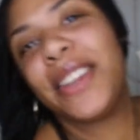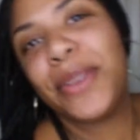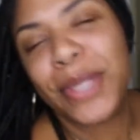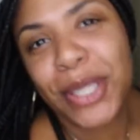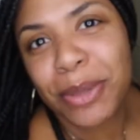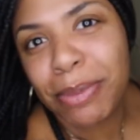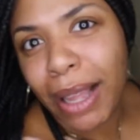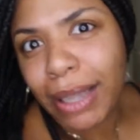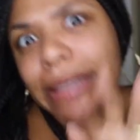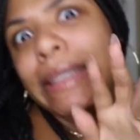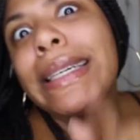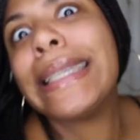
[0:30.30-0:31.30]
YouTube
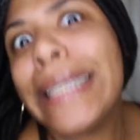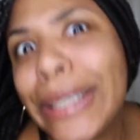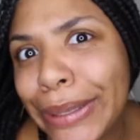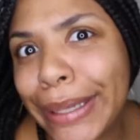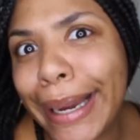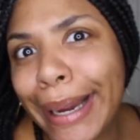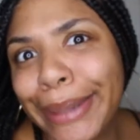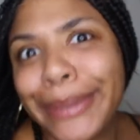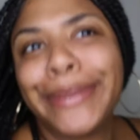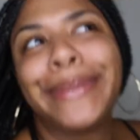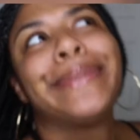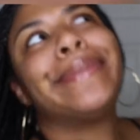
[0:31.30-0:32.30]
like a year
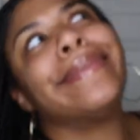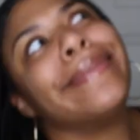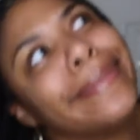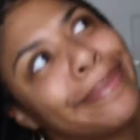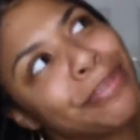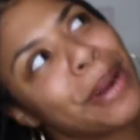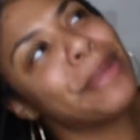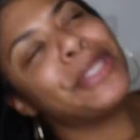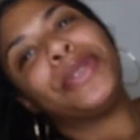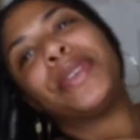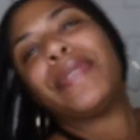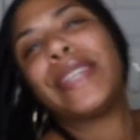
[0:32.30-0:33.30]
ago.
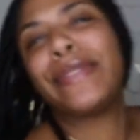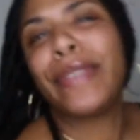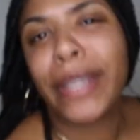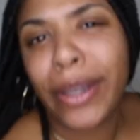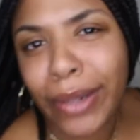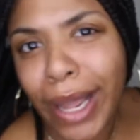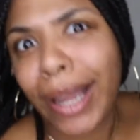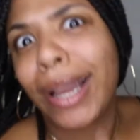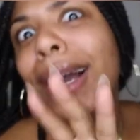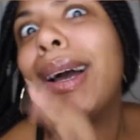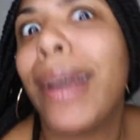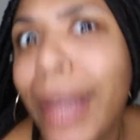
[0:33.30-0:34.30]
Promise you a face video like
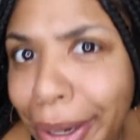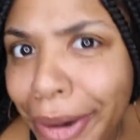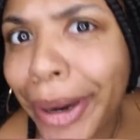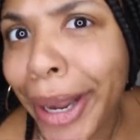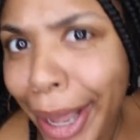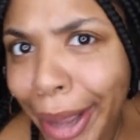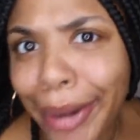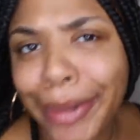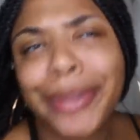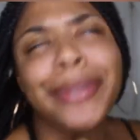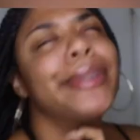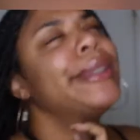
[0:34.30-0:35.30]
a year ago.